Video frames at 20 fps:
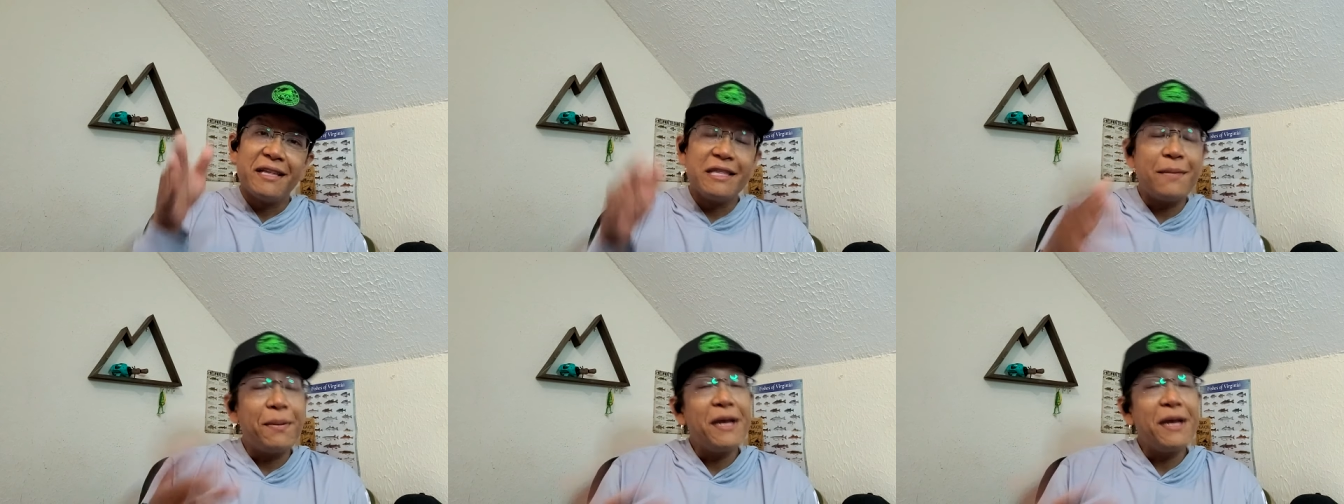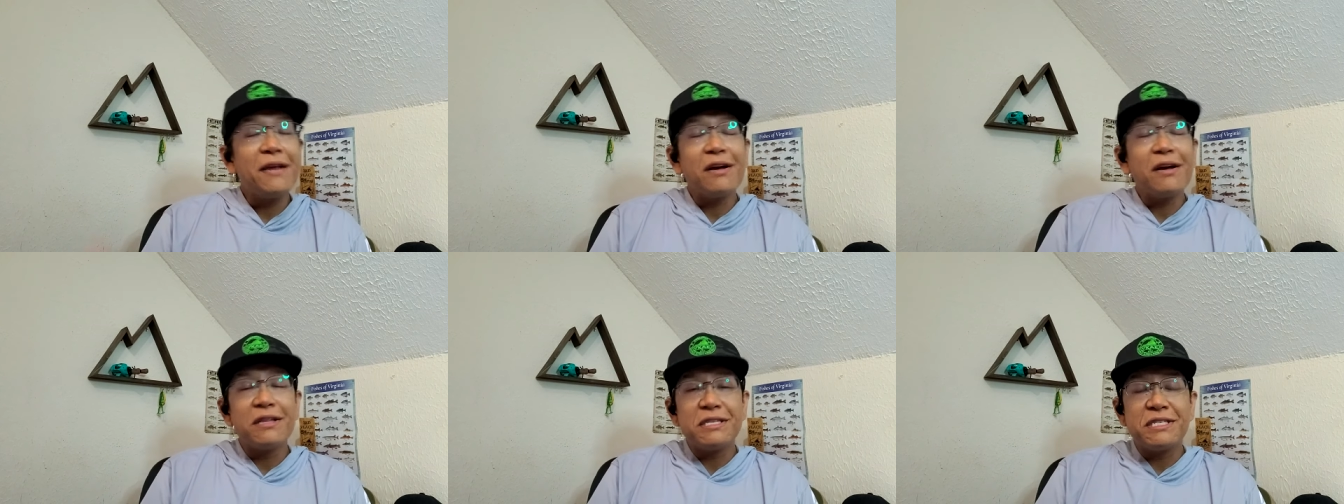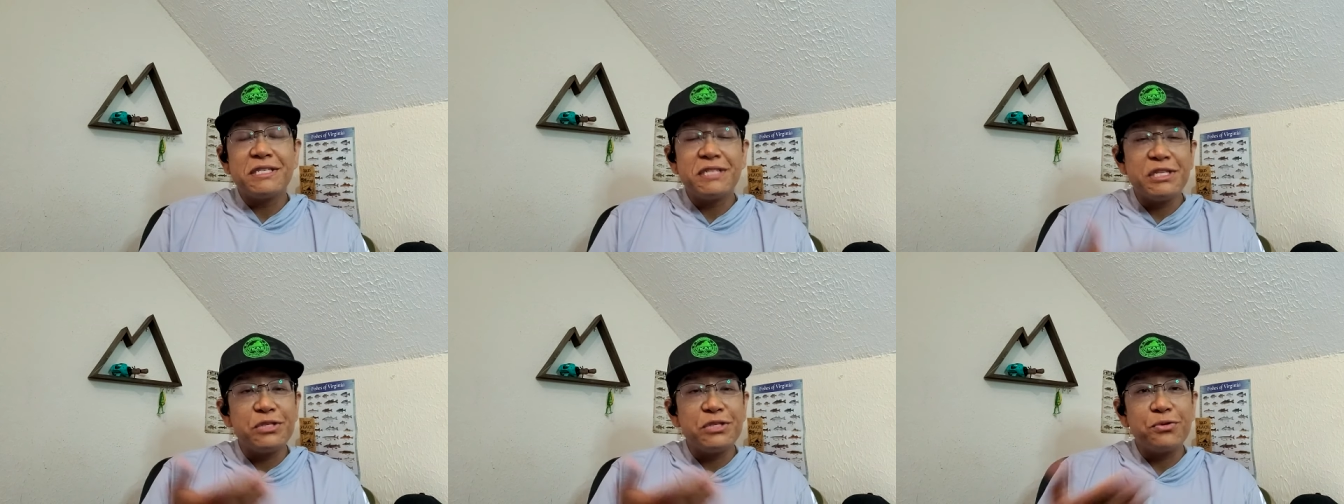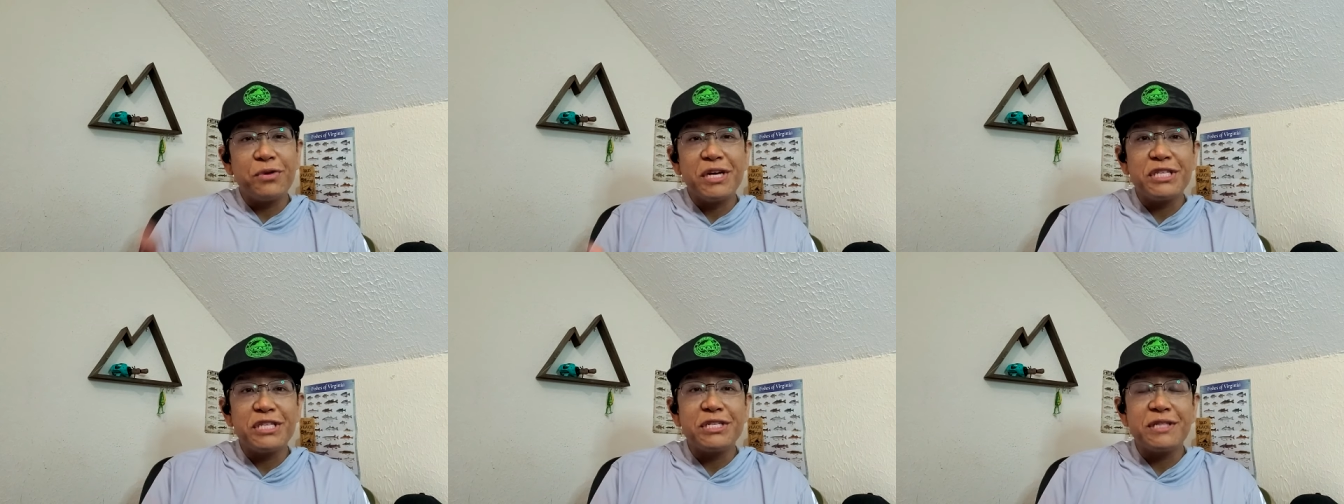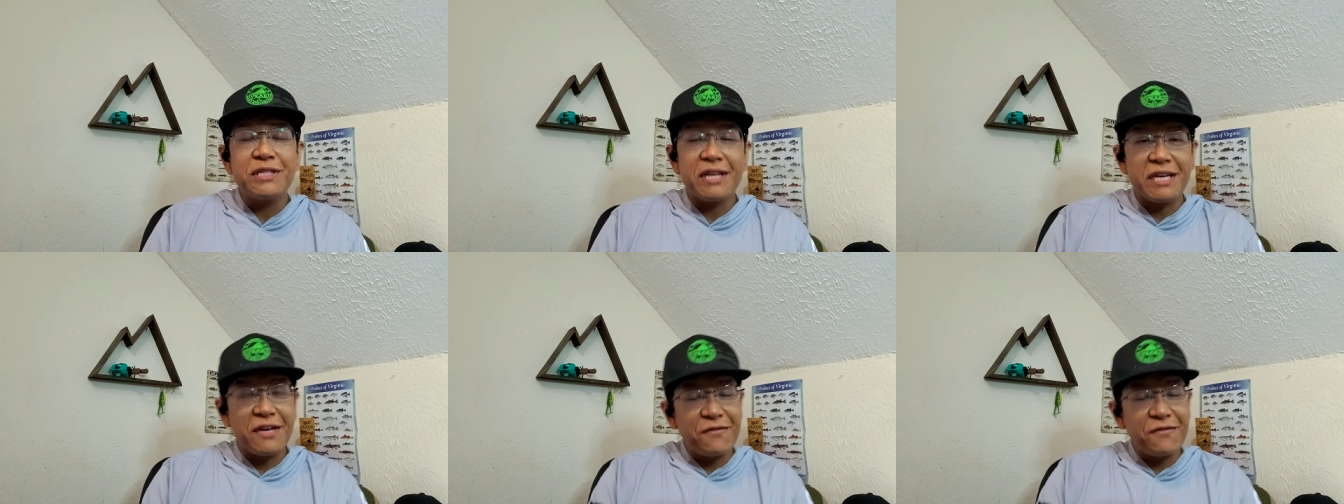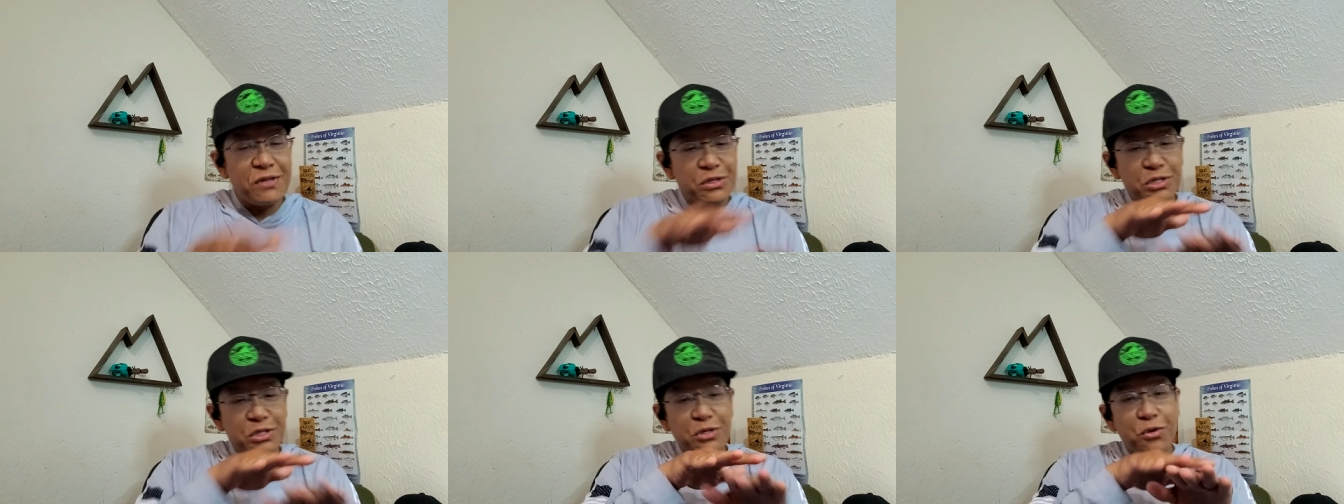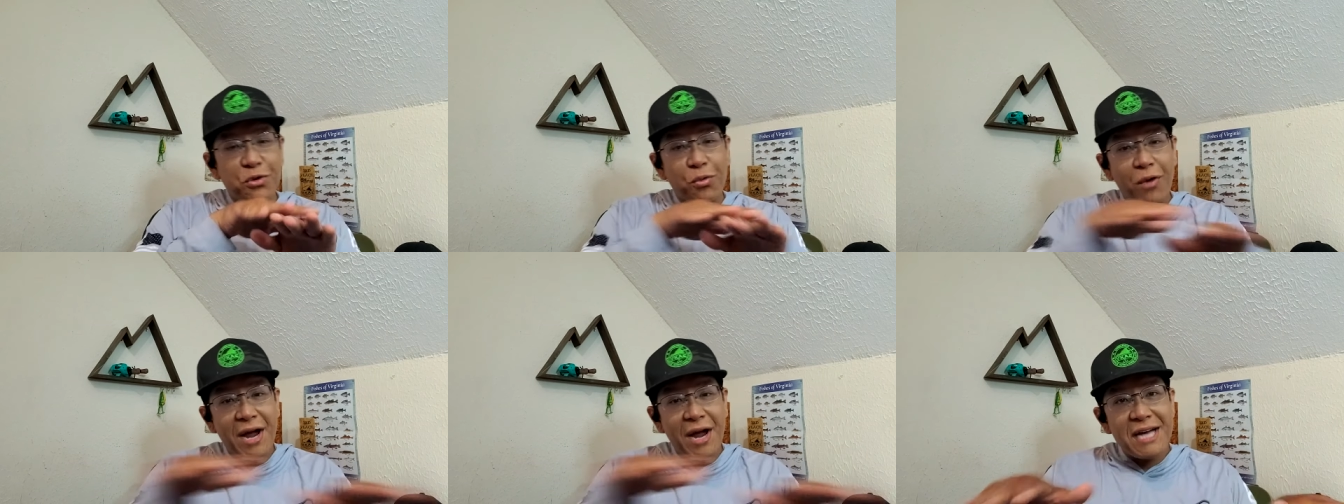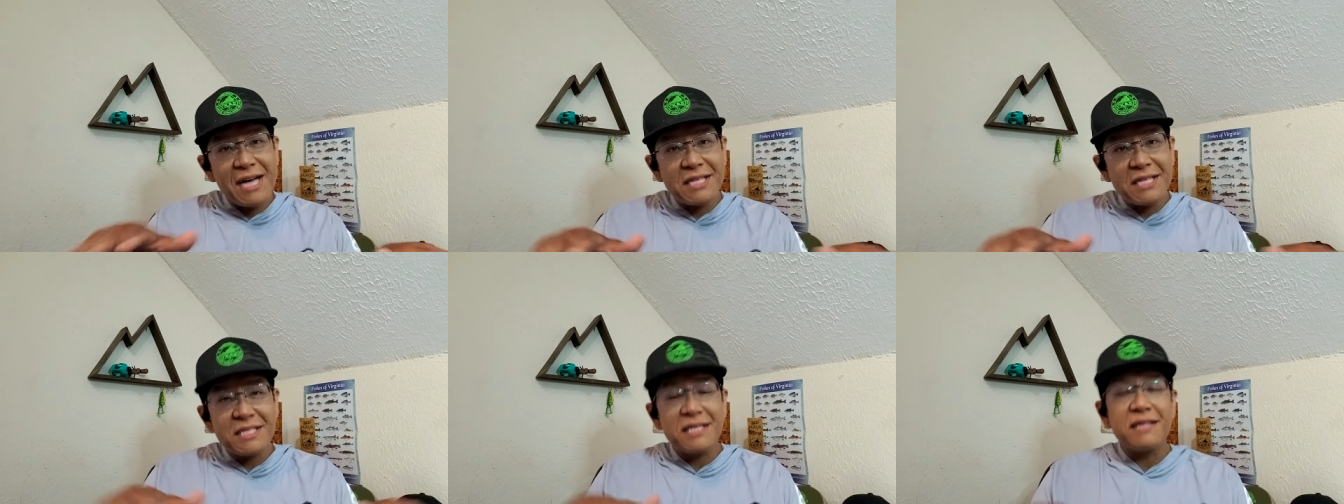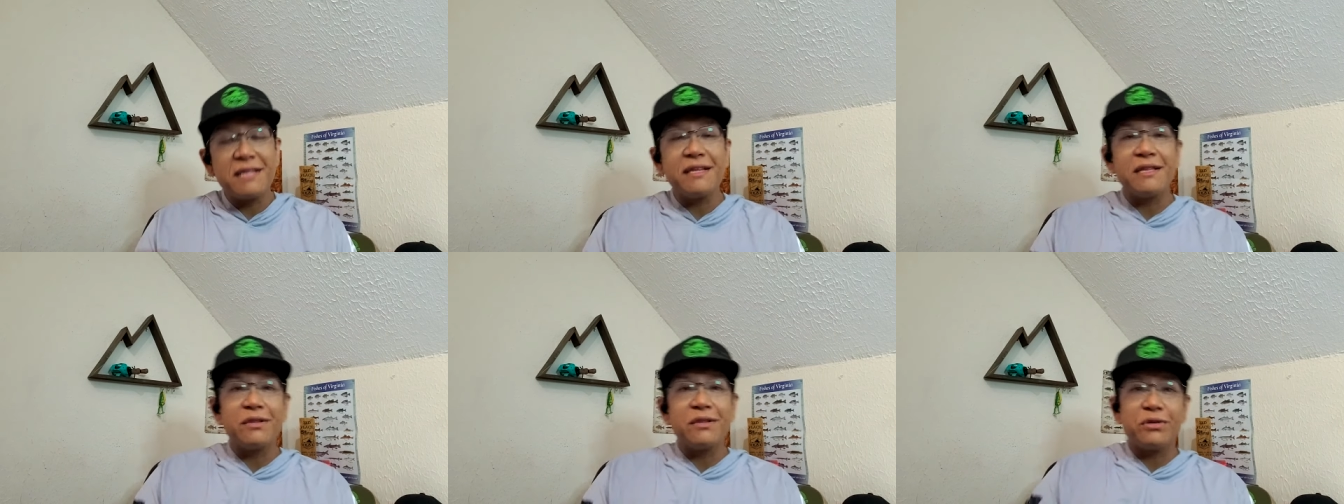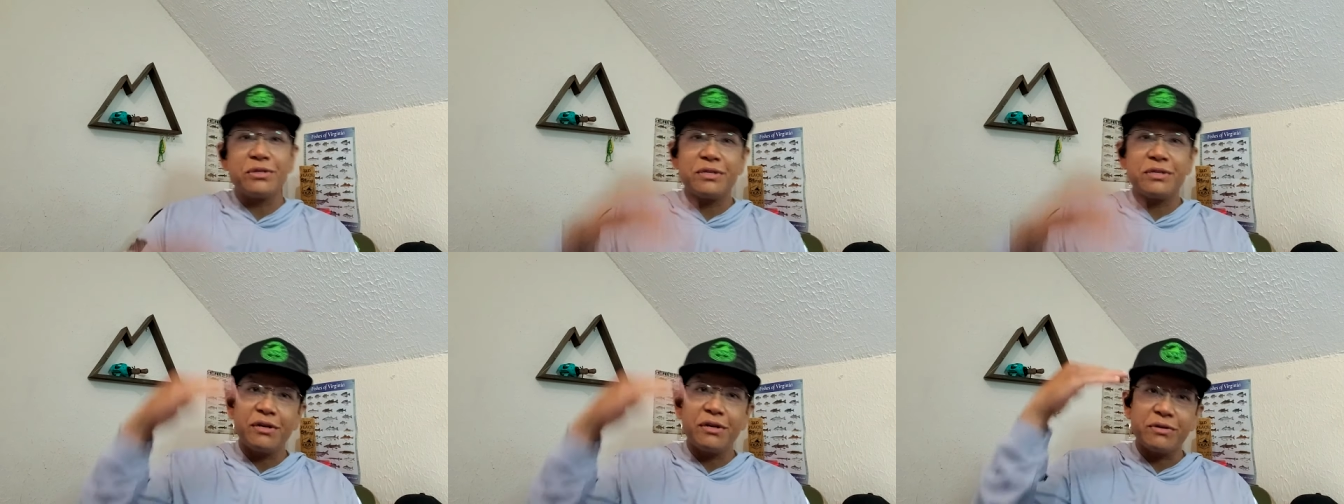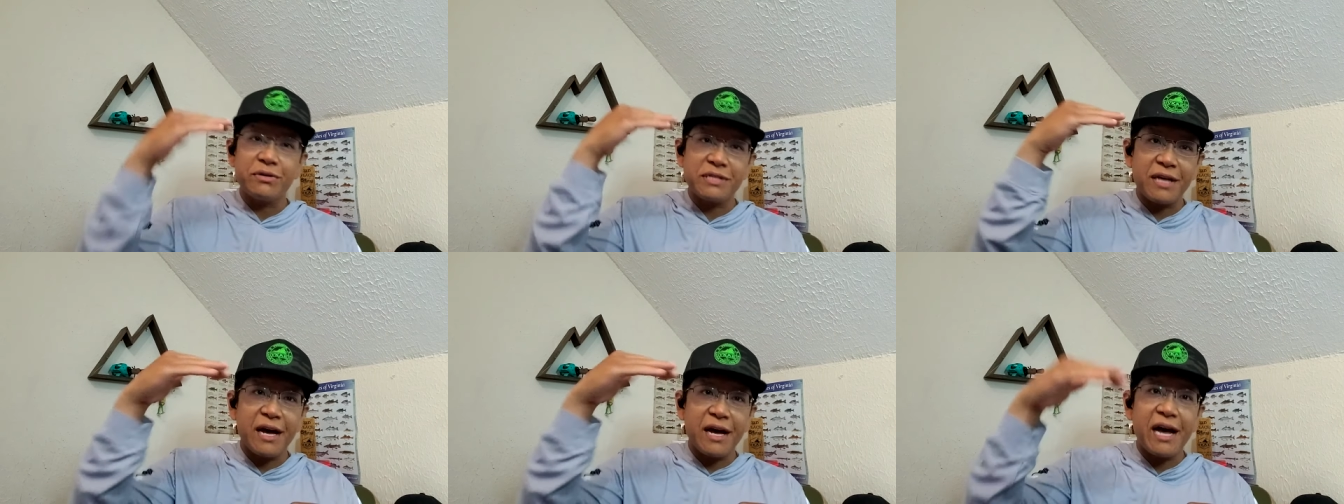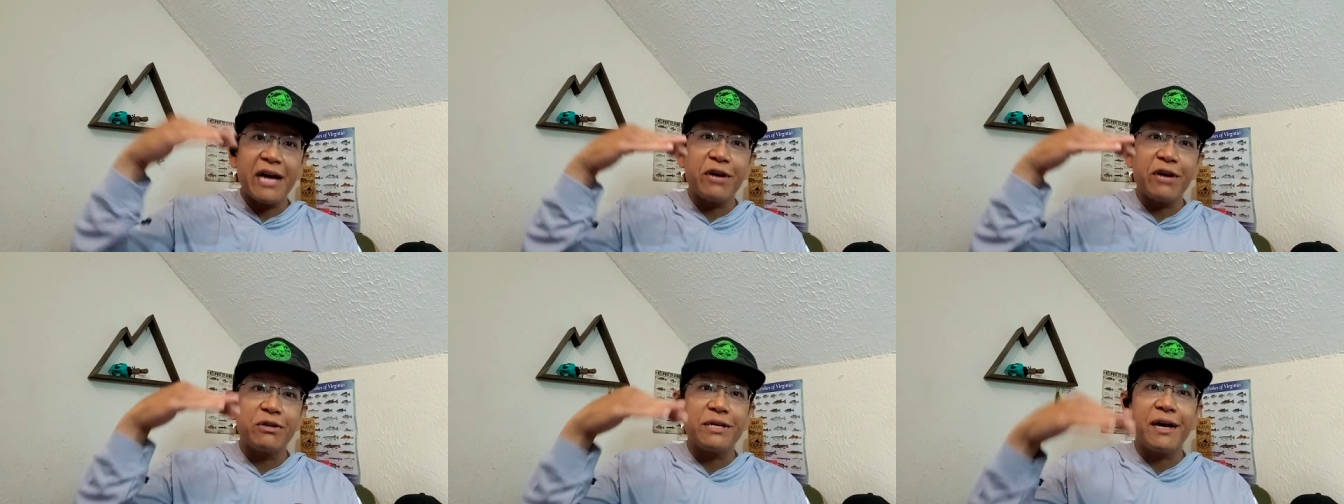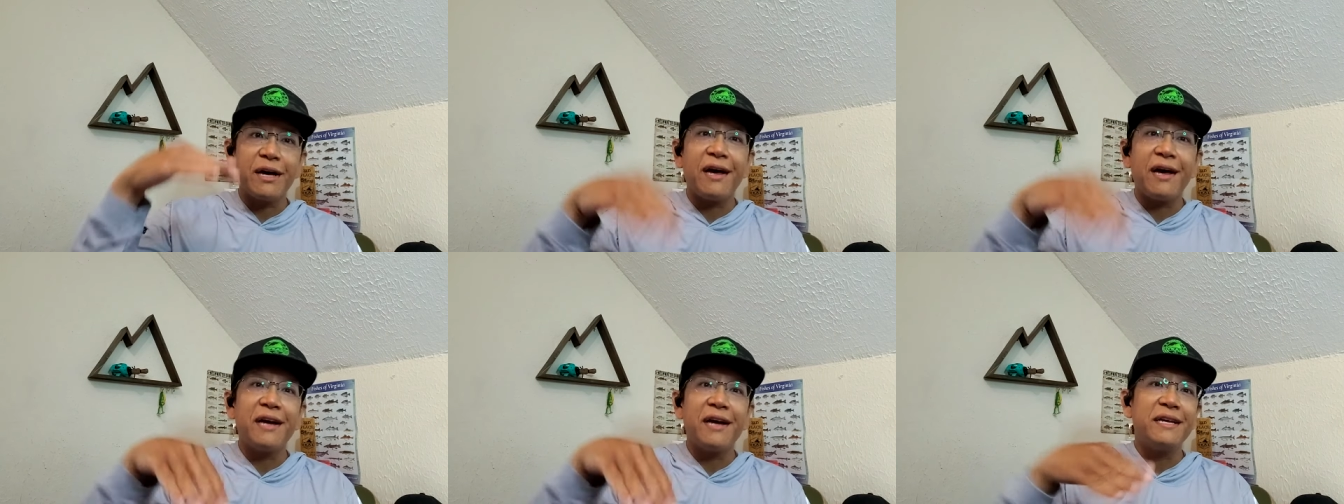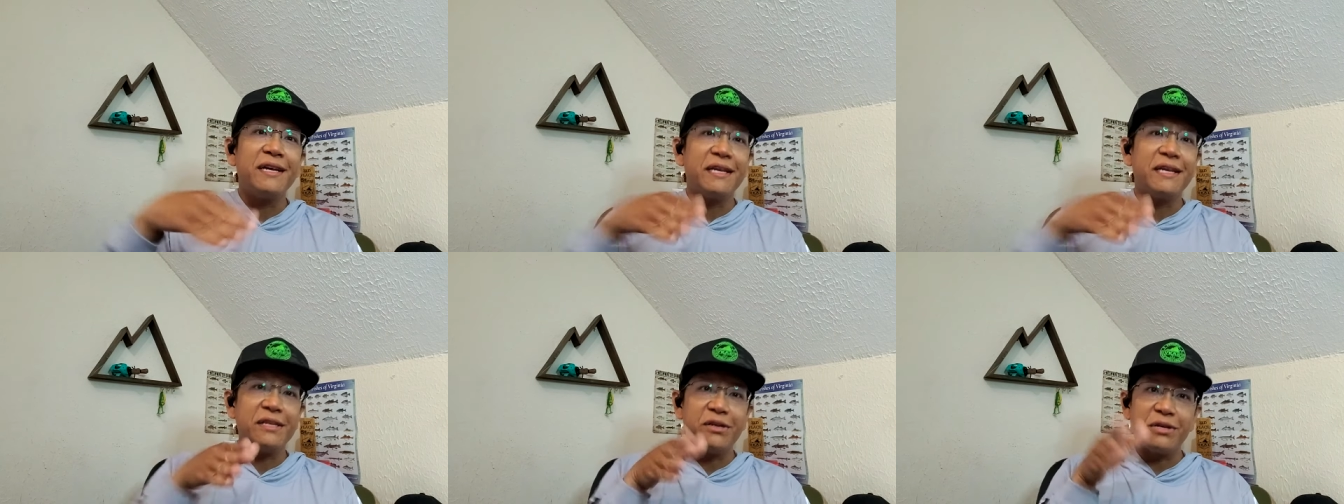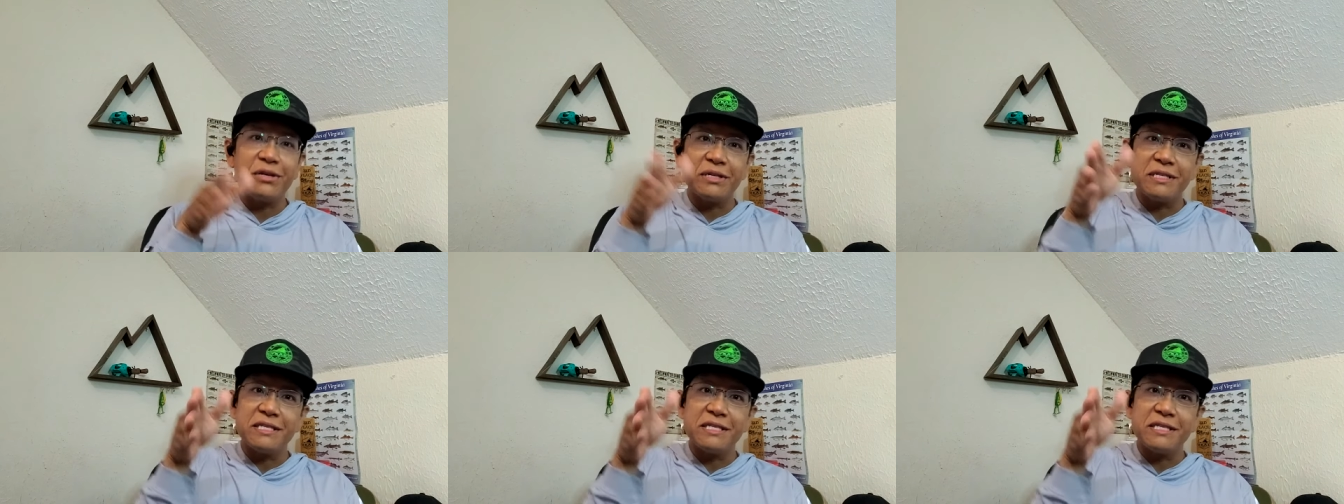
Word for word: Depending on the situation, like if there's grass and then there's, you know, it's a higher tide and you can